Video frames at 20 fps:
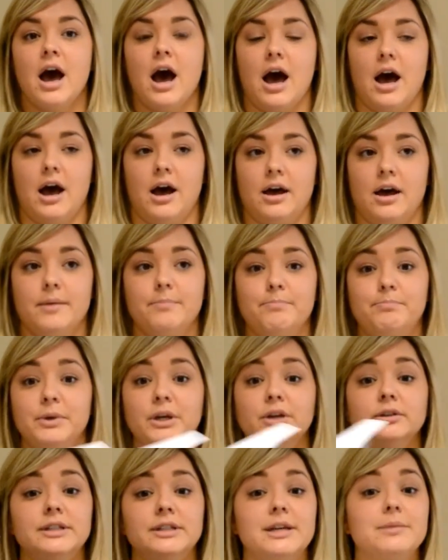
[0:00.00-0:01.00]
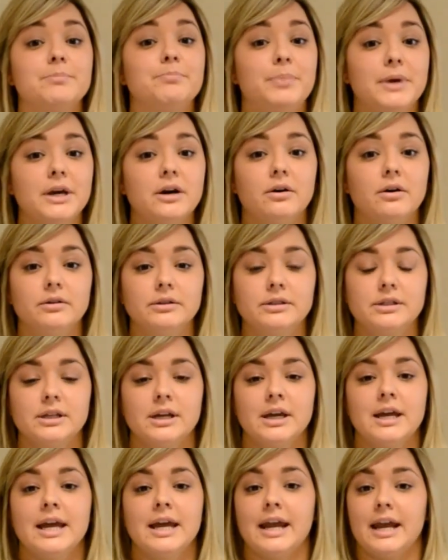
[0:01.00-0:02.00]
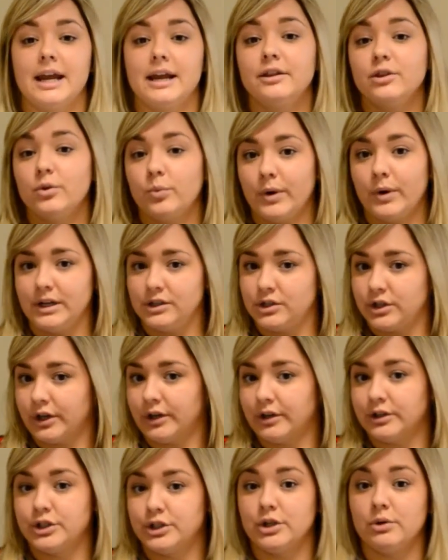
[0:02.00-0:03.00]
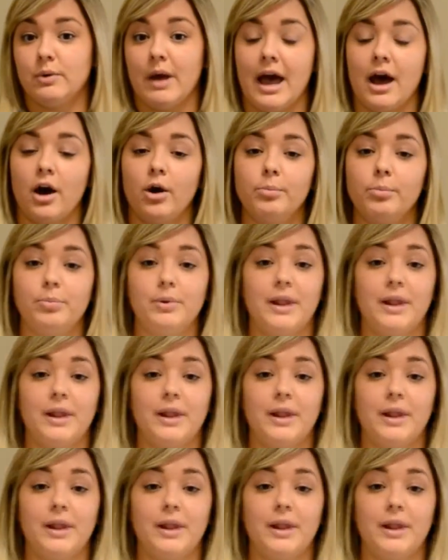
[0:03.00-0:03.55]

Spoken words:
a building built in the winter to help